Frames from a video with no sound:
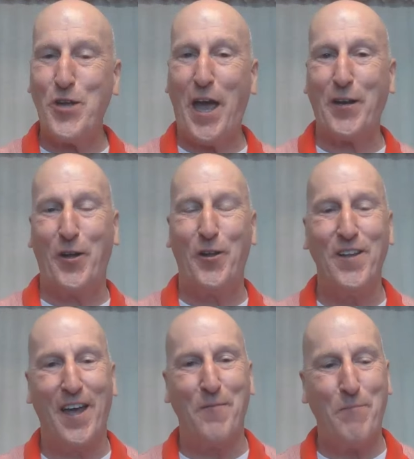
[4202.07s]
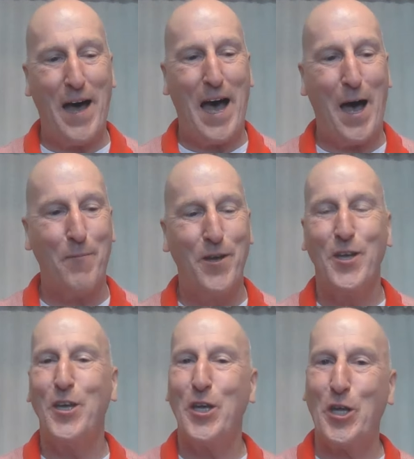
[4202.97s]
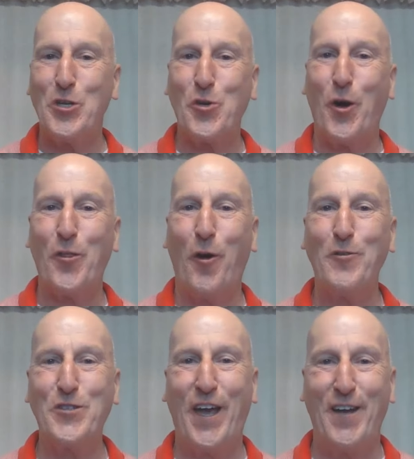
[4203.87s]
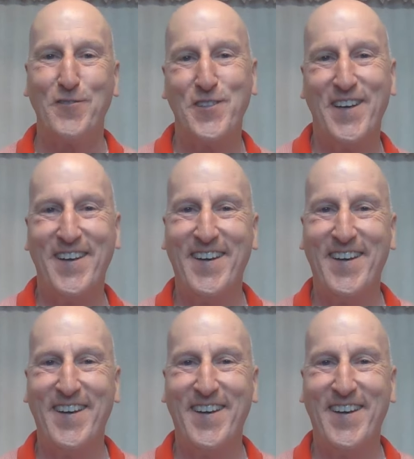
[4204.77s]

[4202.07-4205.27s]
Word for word: title, and Bob, enjoy those shaves.